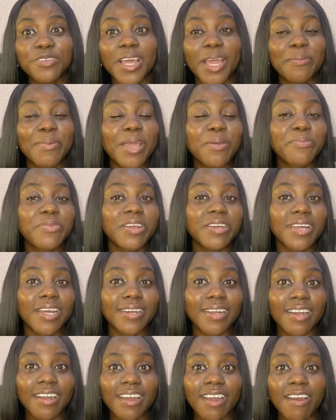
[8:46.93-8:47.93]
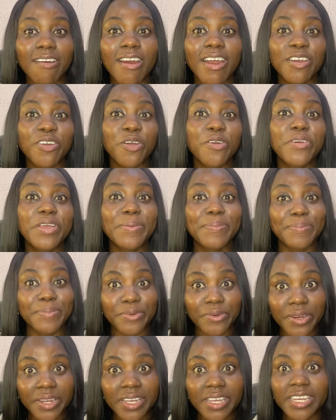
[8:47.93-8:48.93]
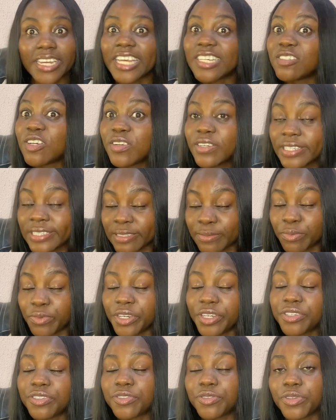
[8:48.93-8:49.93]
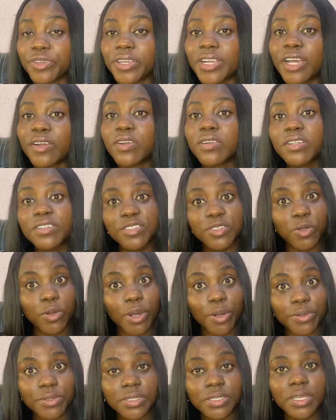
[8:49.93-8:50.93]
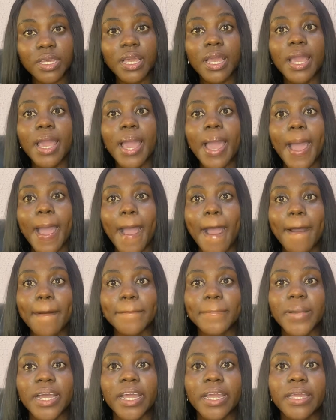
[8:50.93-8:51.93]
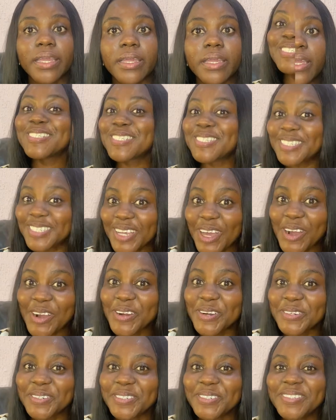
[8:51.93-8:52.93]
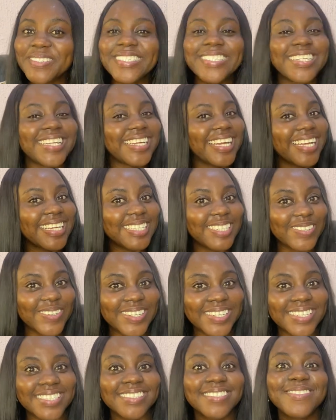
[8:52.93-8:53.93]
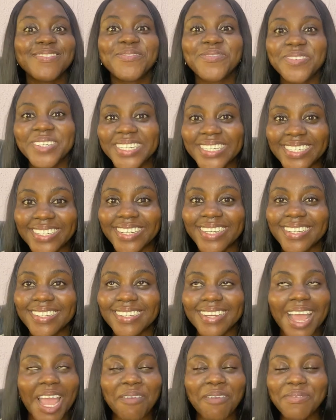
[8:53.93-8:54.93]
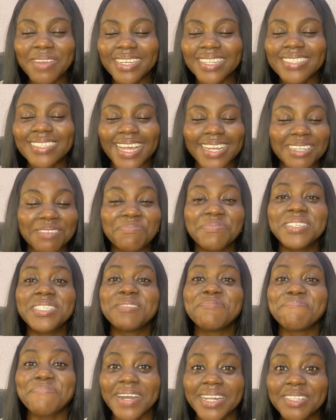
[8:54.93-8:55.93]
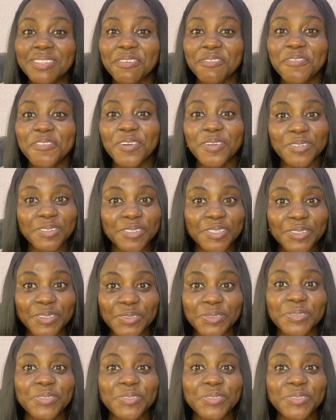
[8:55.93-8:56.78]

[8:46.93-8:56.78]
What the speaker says: I buy bread and akara during break. There's always break, so you can always go out and buy. So the next one is reading. I mean, this is like a big part of law school.